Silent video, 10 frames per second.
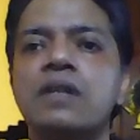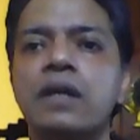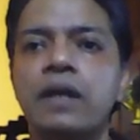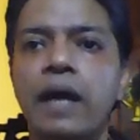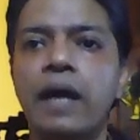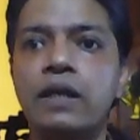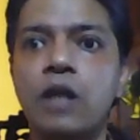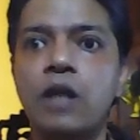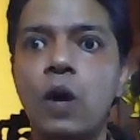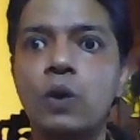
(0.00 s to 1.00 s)
and
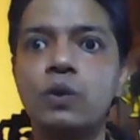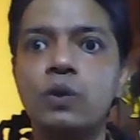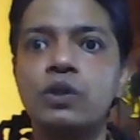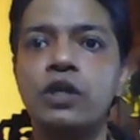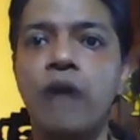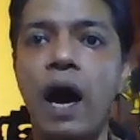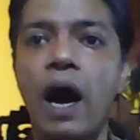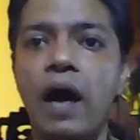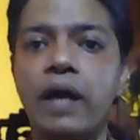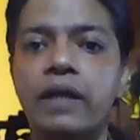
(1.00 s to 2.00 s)
close your
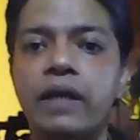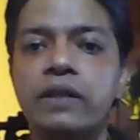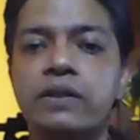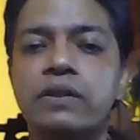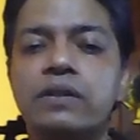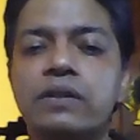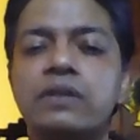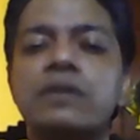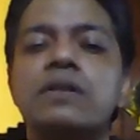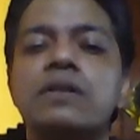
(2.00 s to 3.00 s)

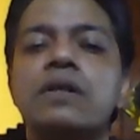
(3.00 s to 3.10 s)
eyes